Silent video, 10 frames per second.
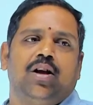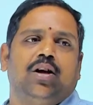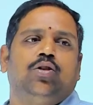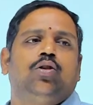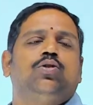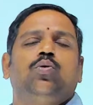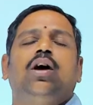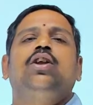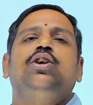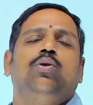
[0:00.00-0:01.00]
Those who
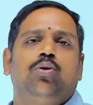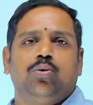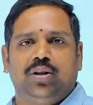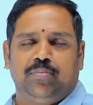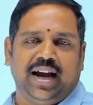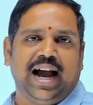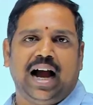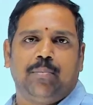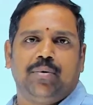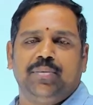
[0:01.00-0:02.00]
are new to my
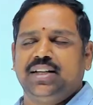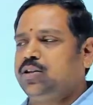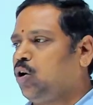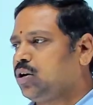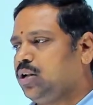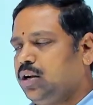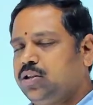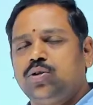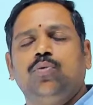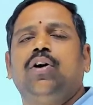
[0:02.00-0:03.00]
app, means not
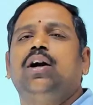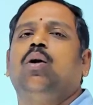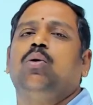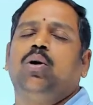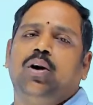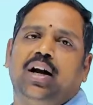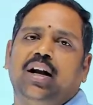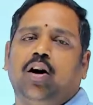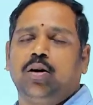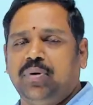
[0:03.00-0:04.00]
so far downloaded,
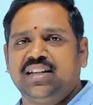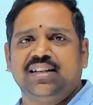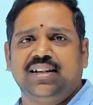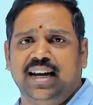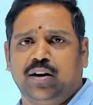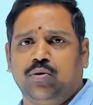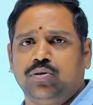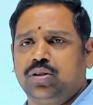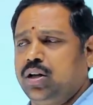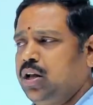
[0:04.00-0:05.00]
not purchased any
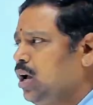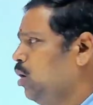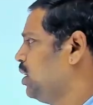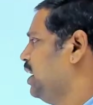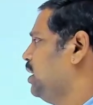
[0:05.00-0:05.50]
course. Okay,